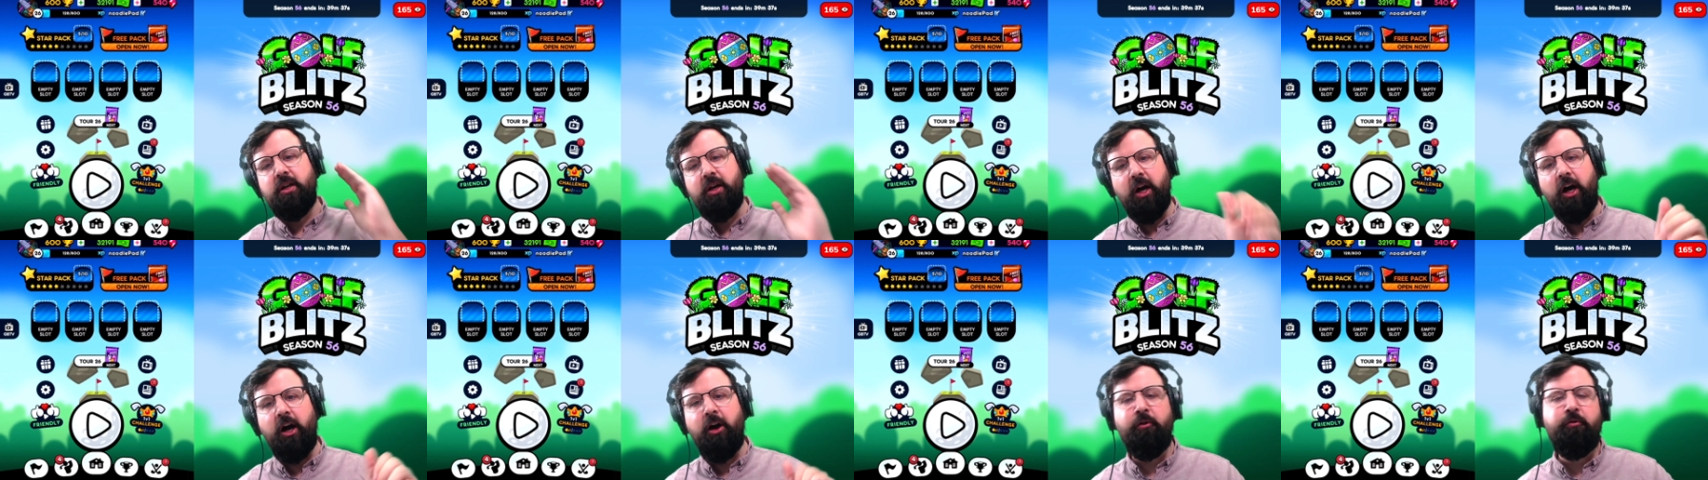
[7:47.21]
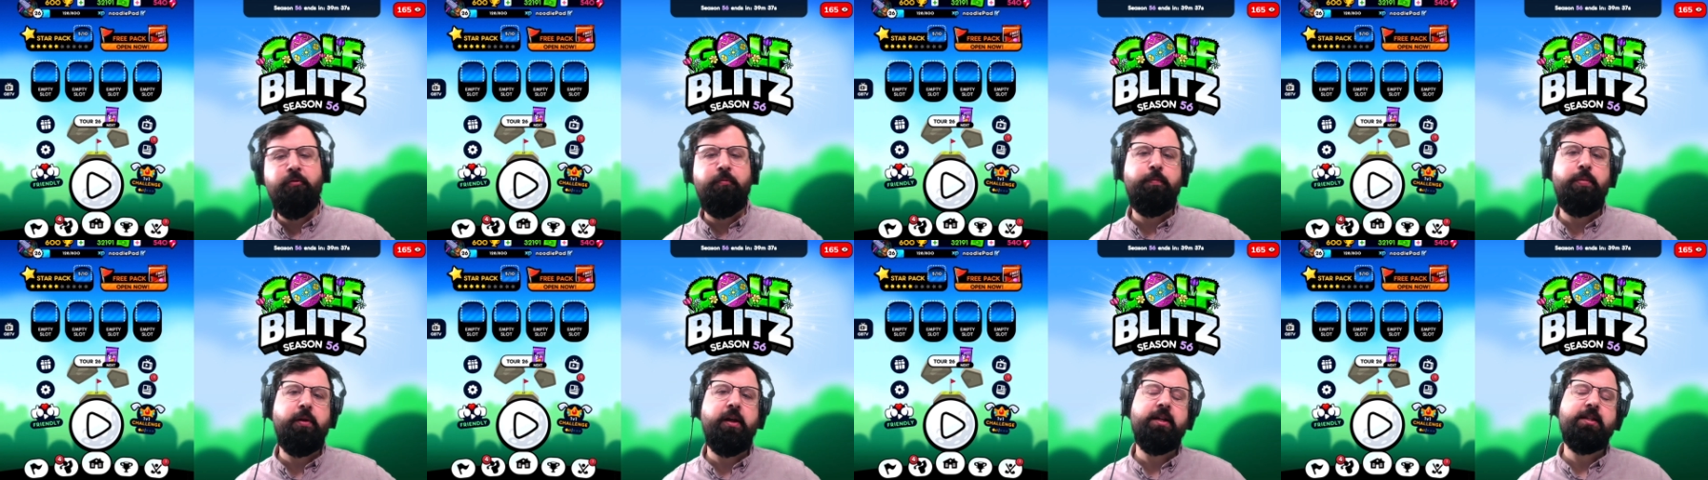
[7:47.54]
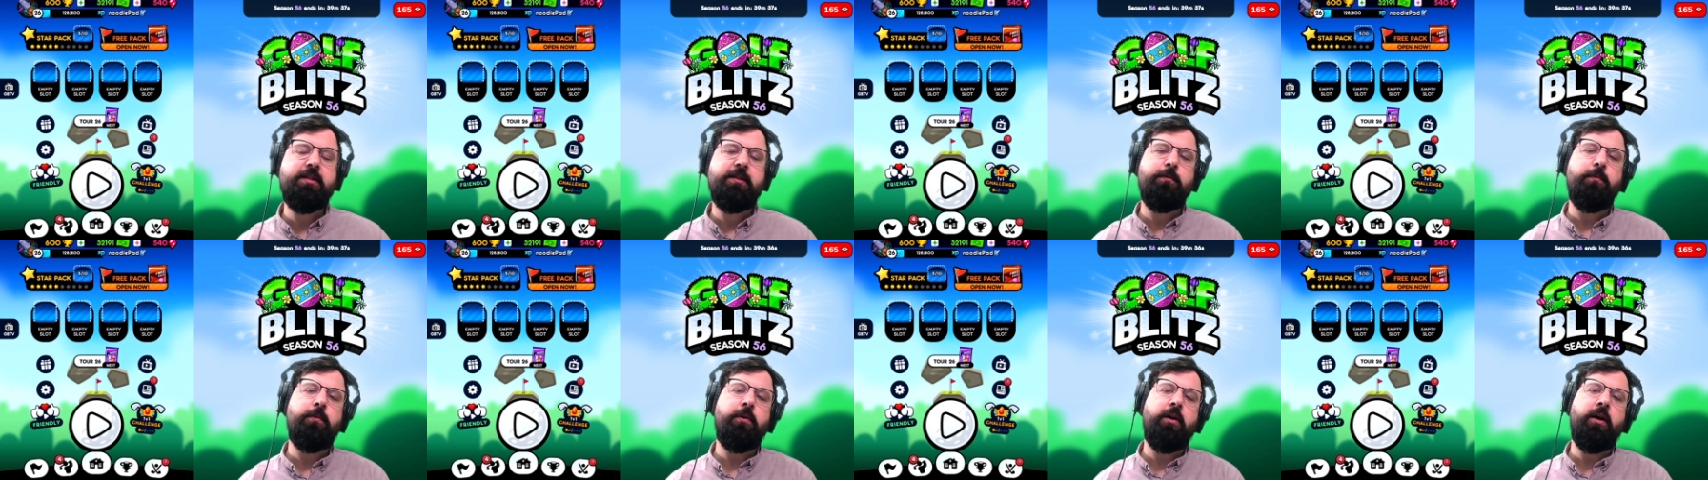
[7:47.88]
golf
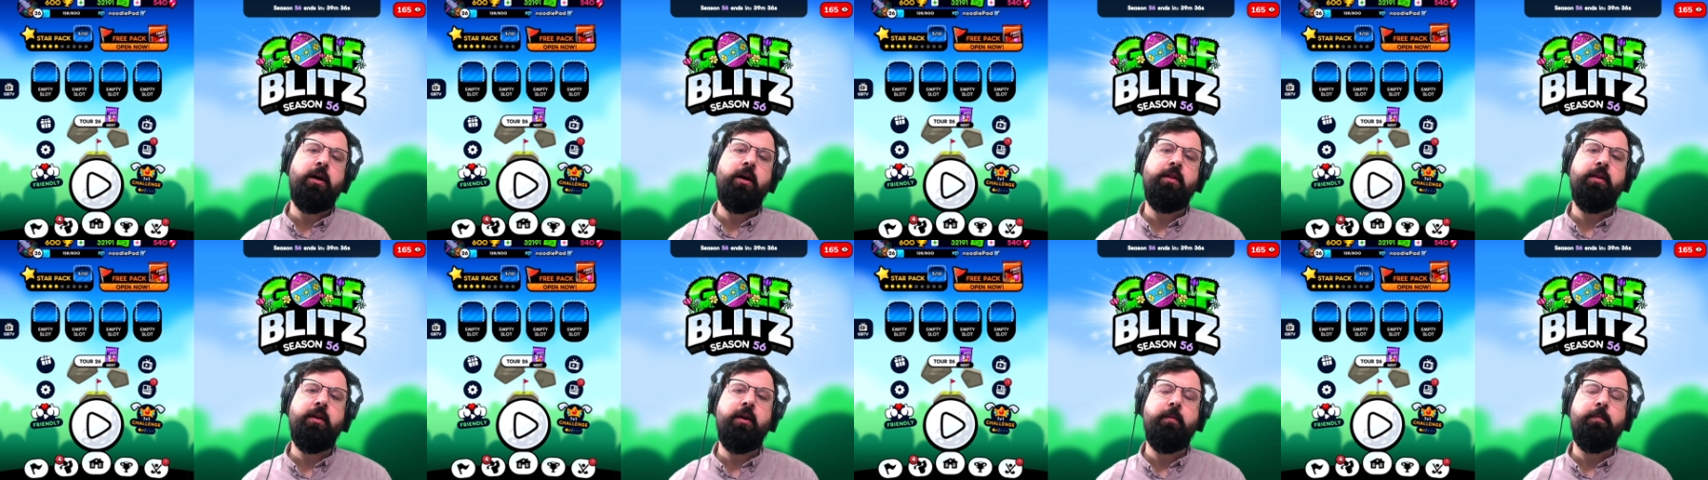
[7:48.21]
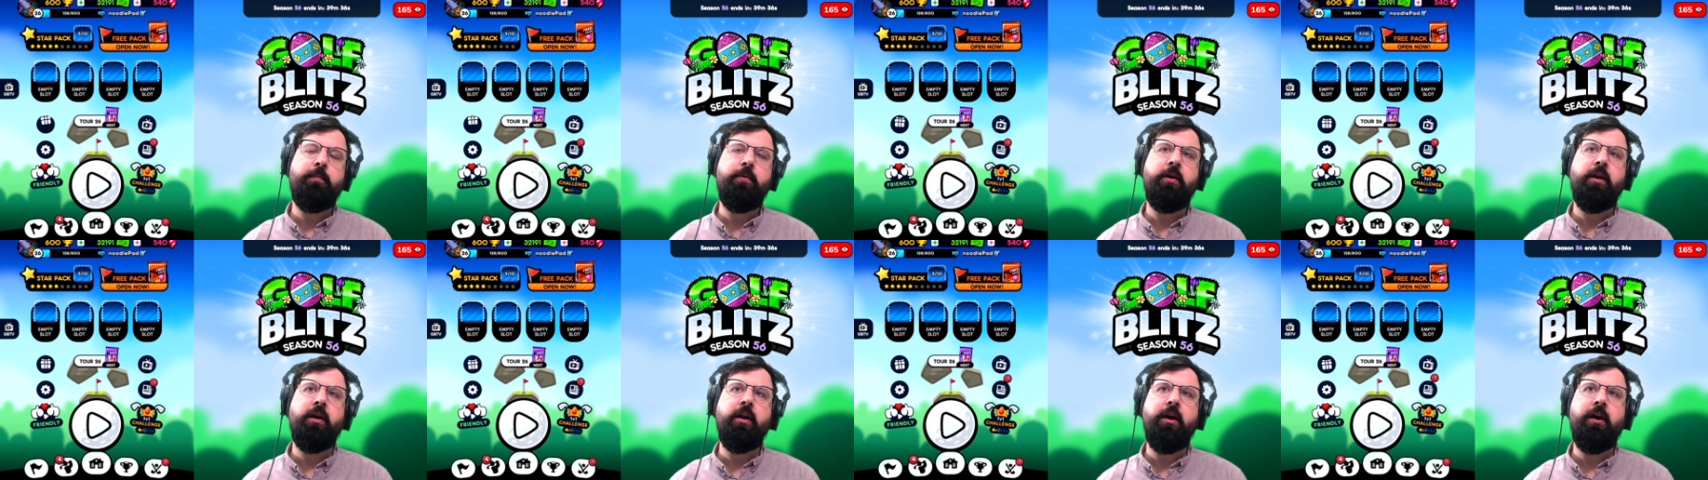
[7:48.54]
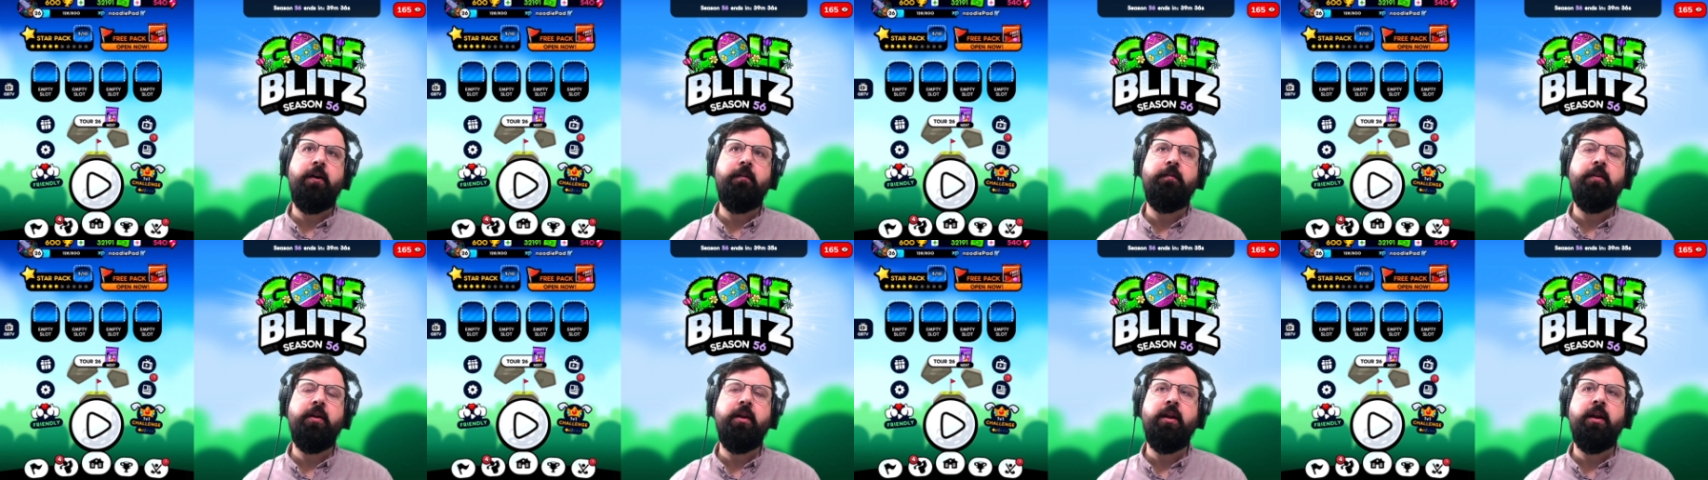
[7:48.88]
blitz. We're on there pretty
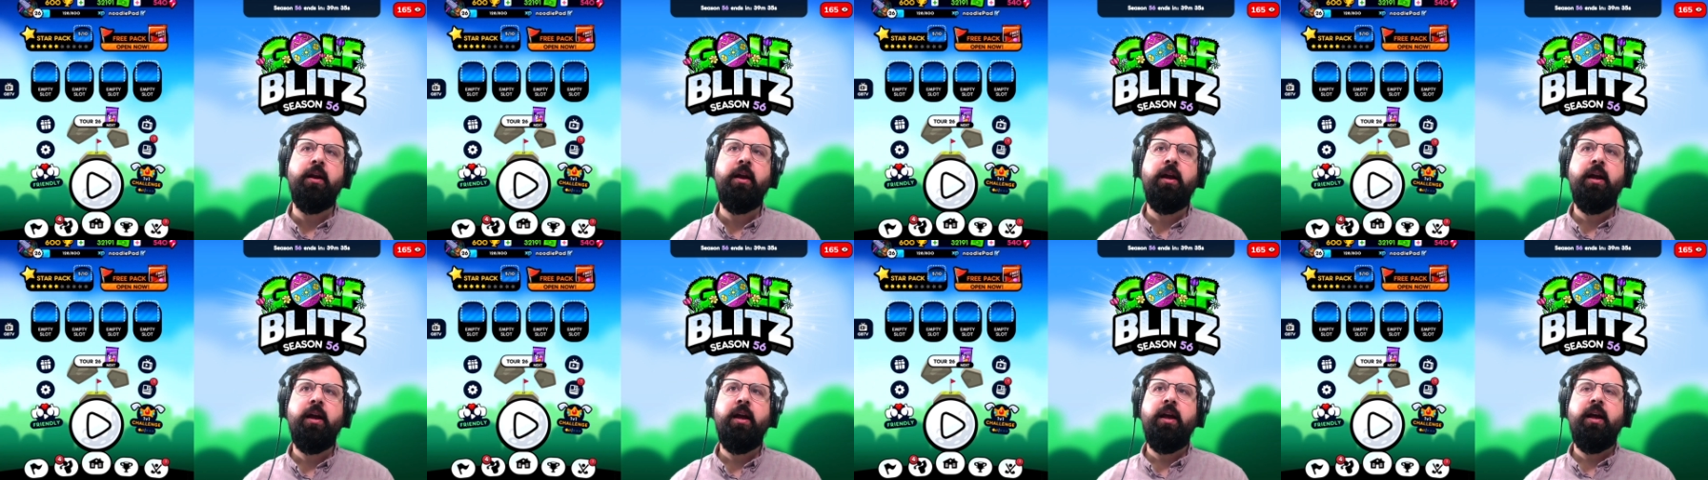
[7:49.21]
often,